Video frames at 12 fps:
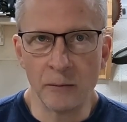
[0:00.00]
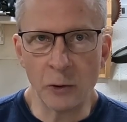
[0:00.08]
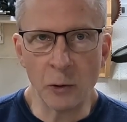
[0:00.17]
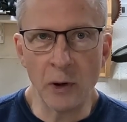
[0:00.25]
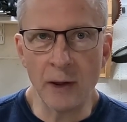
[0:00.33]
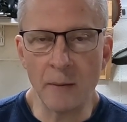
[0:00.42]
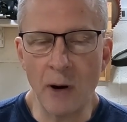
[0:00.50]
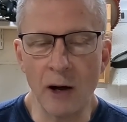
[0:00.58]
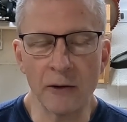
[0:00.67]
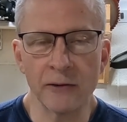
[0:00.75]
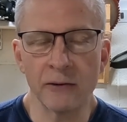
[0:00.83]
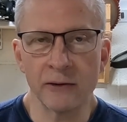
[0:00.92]
between the
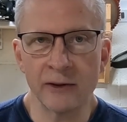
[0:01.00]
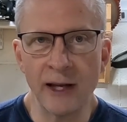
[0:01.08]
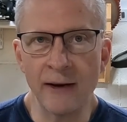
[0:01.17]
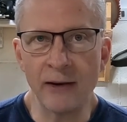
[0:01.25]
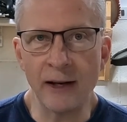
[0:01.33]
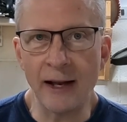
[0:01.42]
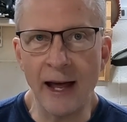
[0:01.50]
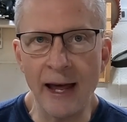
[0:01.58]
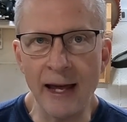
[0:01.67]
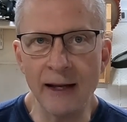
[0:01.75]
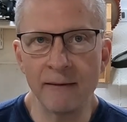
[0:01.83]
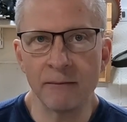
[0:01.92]
Model 7 and the
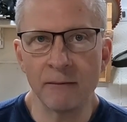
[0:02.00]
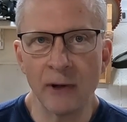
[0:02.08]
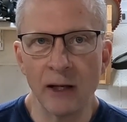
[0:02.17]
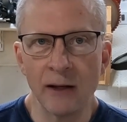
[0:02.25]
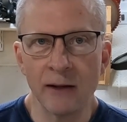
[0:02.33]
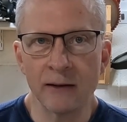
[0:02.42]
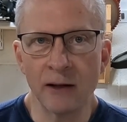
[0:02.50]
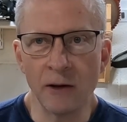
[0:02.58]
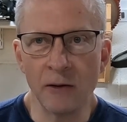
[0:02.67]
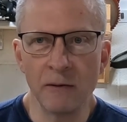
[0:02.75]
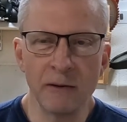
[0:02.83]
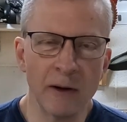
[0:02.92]
8. So,
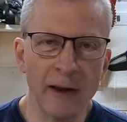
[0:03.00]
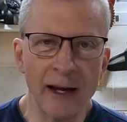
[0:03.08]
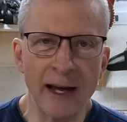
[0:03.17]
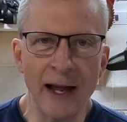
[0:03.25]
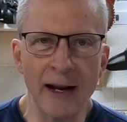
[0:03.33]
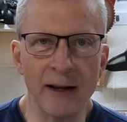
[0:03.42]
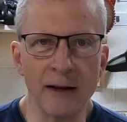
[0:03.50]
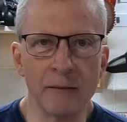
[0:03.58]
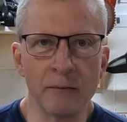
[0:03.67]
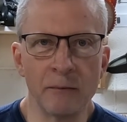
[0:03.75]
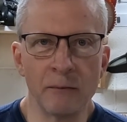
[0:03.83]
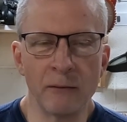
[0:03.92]
you know, that kind
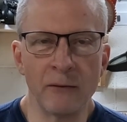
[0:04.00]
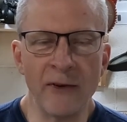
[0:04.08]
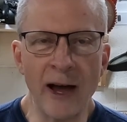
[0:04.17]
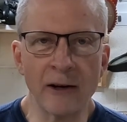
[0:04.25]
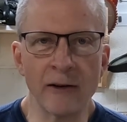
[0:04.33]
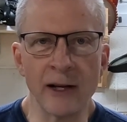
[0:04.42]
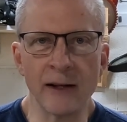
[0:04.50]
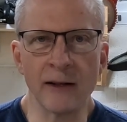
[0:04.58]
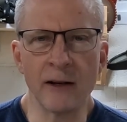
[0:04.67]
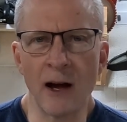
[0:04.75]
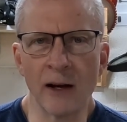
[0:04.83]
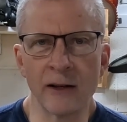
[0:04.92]
of factored
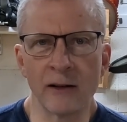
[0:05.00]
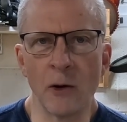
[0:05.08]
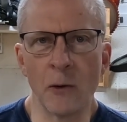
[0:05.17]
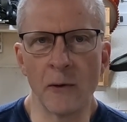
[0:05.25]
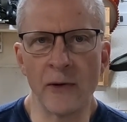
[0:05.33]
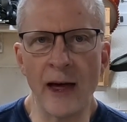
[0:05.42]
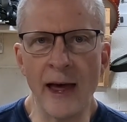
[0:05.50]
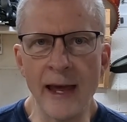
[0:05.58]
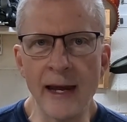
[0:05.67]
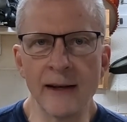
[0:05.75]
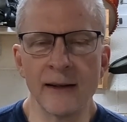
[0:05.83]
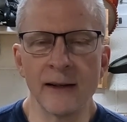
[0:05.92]
into not going with the
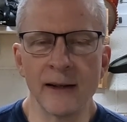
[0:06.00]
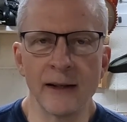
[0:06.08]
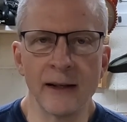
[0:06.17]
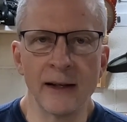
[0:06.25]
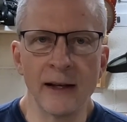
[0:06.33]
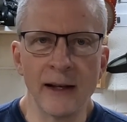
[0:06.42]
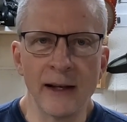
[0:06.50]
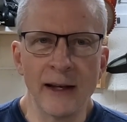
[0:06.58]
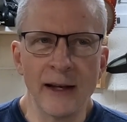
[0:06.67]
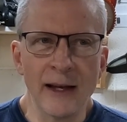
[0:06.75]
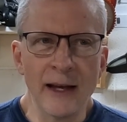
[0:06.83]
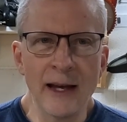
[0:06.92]
8.
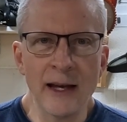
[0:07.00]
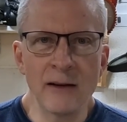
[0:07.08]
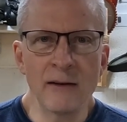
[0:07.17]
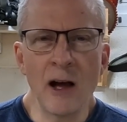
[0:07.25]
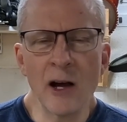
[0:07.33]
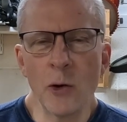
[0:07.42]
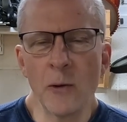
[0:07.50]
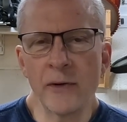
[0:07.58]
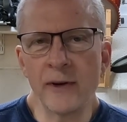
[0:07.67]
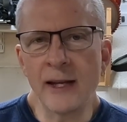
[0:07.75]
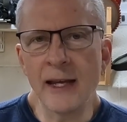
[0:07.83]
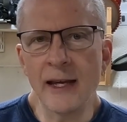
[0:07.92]
And not going
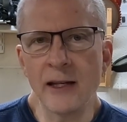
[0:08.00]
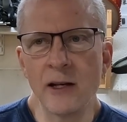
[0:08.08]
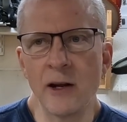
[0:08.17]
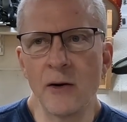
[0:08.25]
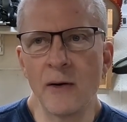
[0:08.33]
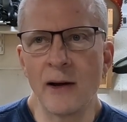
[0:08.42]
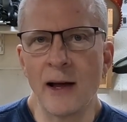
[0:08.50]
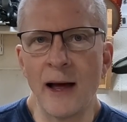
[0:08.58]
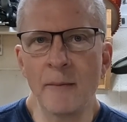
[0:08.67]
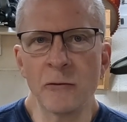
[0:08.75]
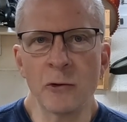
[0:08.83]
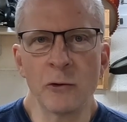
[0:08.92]
with the 10, you know,
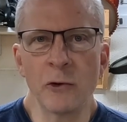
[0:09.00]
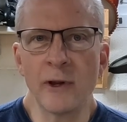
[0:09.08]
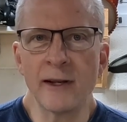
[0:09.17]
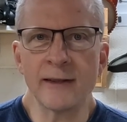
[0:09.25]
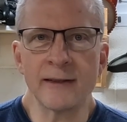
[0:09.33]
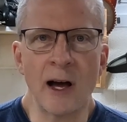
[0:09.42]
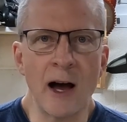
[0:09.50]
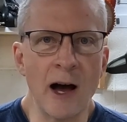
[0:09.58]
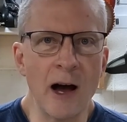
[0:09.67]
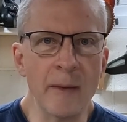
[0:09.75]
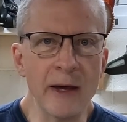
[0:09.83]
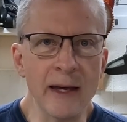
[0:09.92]
I'm going to do this as a
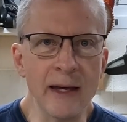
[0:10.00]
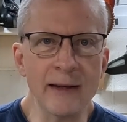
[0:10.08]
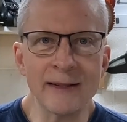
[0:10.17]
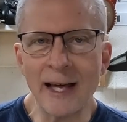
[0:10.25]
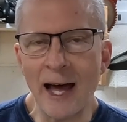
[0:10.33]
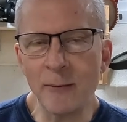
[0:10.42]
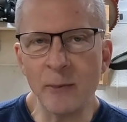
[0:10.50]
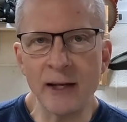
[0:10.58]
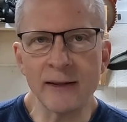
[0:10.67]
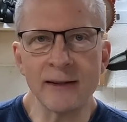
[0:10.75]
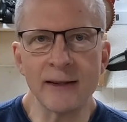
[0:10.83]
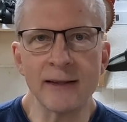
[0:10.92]
hobby, side
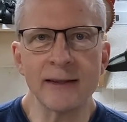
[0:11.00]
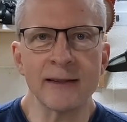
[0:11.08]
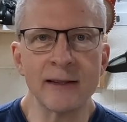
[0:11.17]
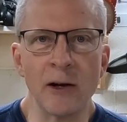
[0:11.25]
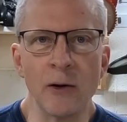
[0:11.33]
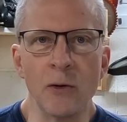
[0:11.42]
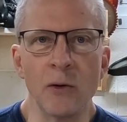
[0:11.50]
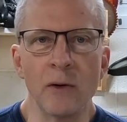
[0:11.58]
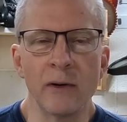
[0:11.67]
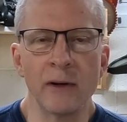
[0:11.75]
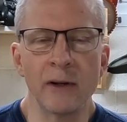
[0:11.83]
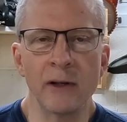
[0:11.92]
business. So,
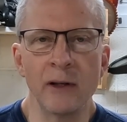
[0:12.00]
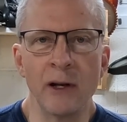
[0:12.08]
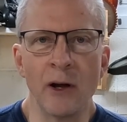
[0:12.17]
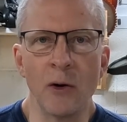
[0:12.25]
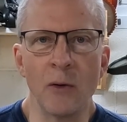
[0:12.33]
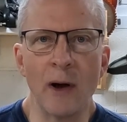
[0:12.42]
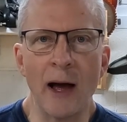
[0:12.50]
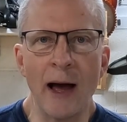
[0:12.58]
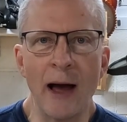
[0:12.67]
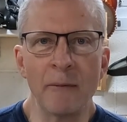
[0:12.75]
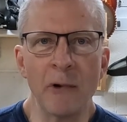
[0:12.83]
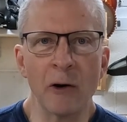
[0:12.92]
you know,
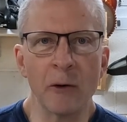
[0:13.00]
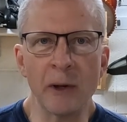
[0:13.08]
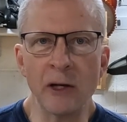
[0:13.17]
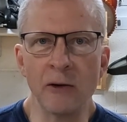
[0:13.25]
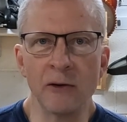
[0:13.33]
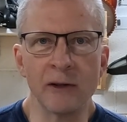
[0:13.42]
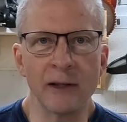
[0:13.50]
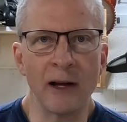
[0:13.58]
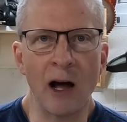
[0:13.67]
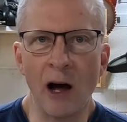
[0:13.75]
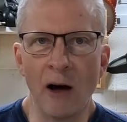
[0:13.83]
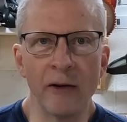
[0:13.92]
I'm not going to be using
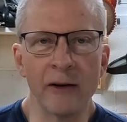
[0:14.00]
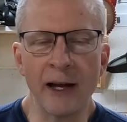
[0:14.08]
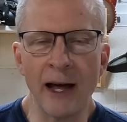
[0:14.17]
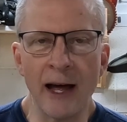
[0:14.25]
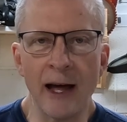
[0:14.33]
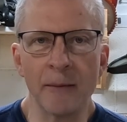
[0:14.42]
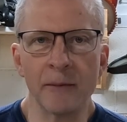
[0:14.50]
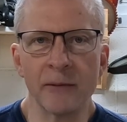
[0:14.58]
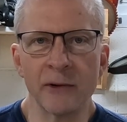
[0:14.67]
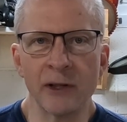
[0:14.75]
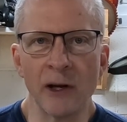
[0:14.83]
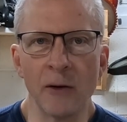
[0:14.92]
it all the time.
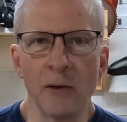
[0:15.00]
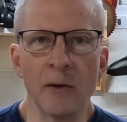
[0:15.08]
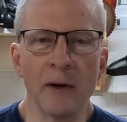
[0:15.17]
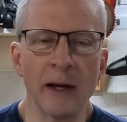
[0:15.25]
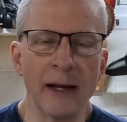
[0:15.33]
So